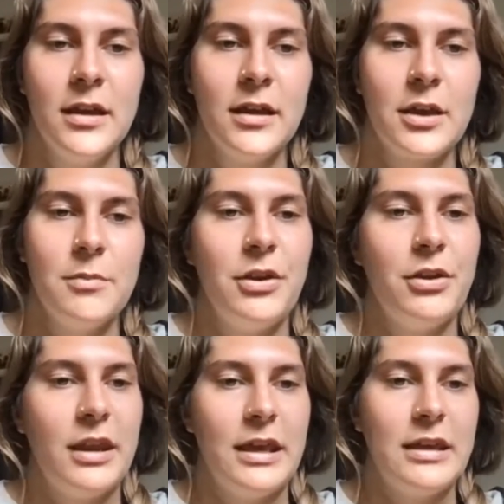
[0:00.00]

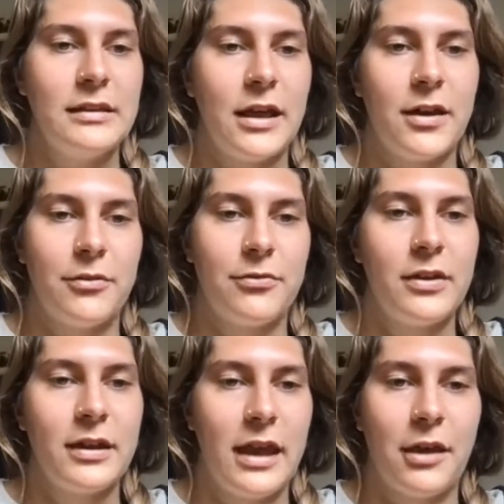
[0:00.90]
Community, love,
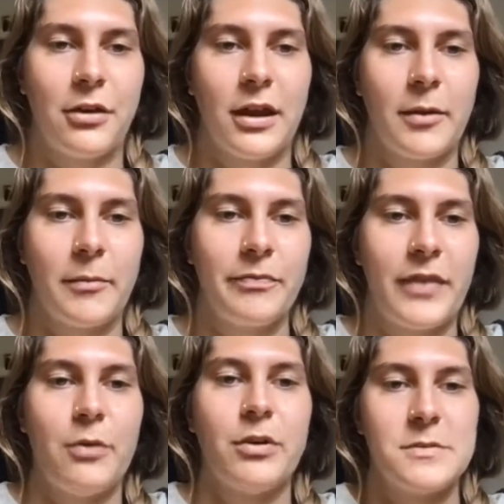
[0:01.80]
caring.
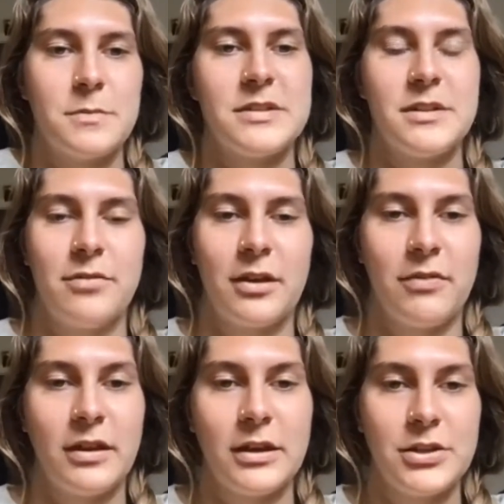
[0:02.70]
That was Pacific
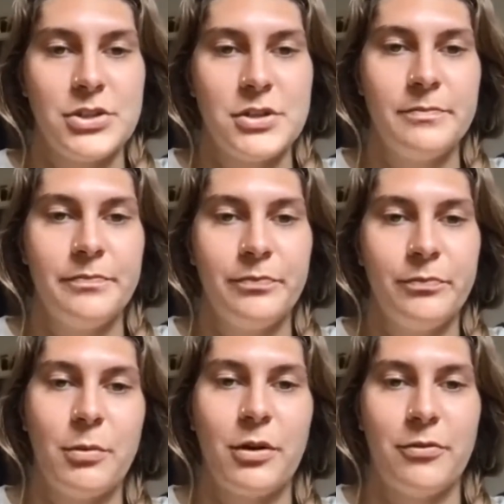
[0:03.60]
Village.
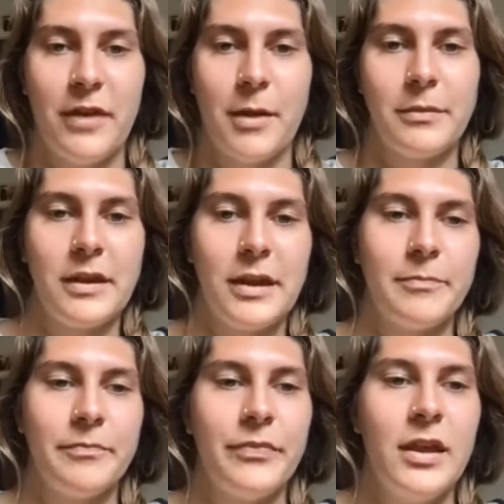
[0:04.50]
We were family.
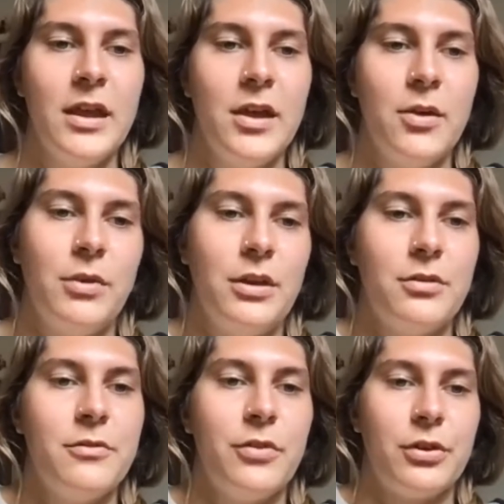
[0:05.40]
We knew
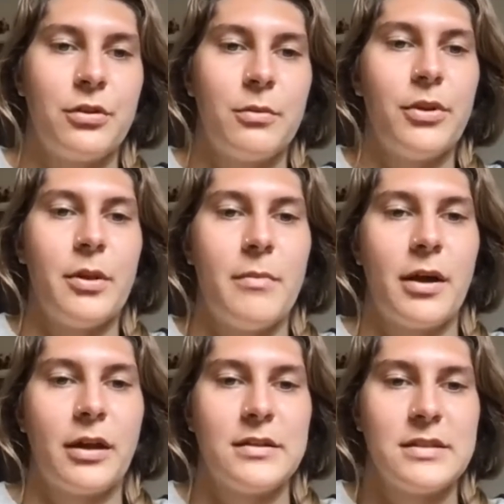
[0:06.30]
the vulnerable
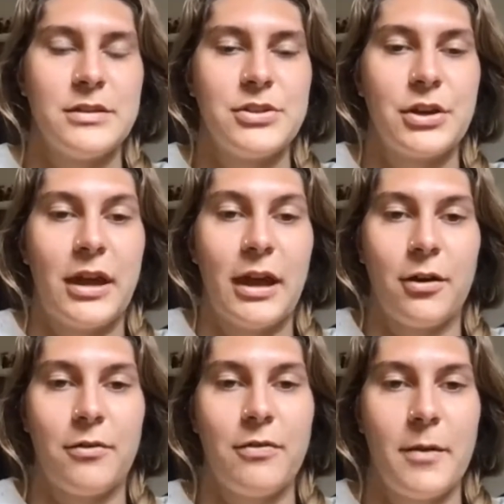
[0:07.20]
among us and took
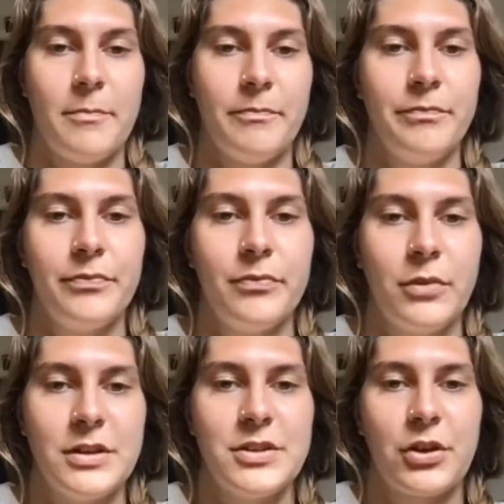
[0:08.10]
care of them.
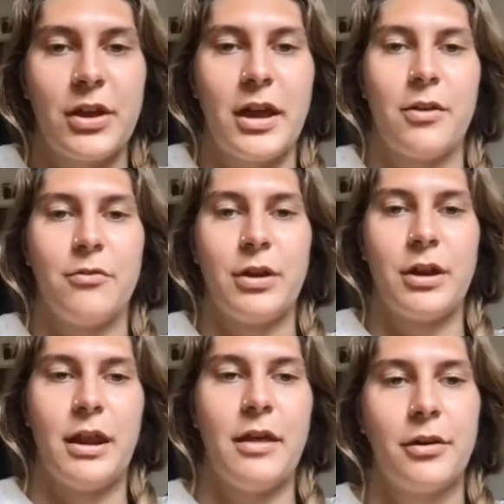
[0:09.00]
We took care of one
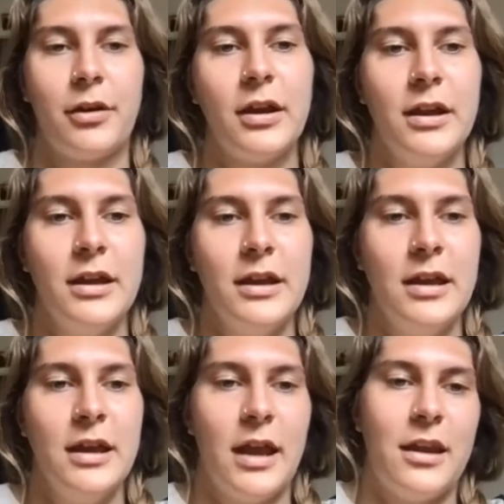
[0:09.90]
another,
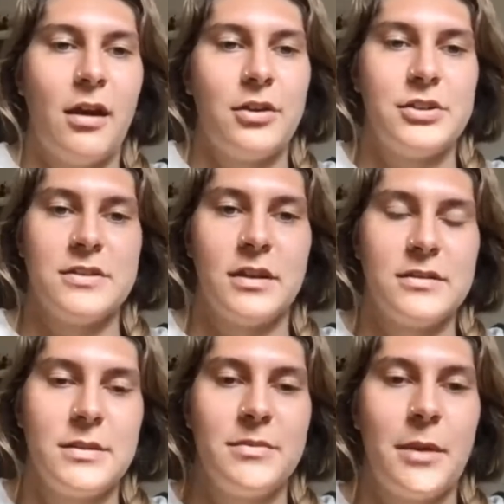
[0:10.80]
and not just on
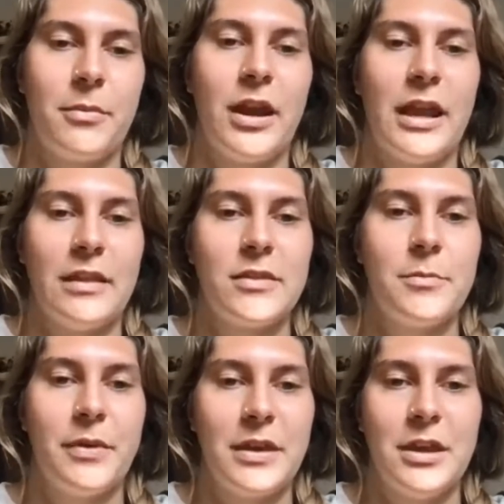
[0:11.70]
September 8th,
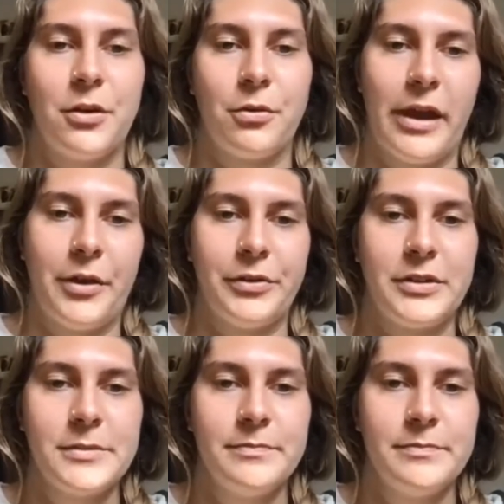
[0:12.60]
but year-round.